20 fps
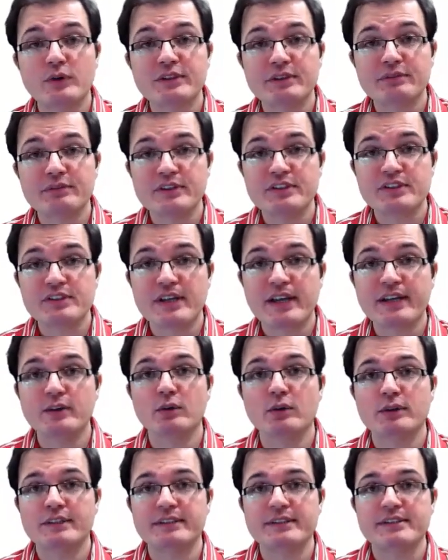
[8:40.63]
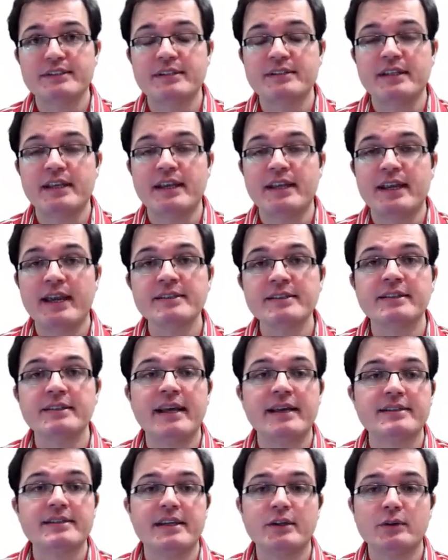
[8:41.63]
different stakeholders in the
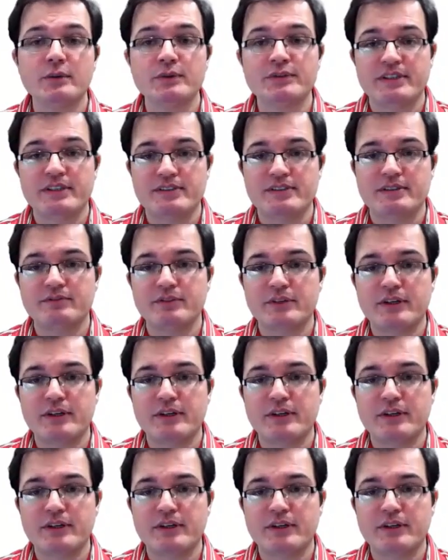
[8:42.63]
internet ecosystem.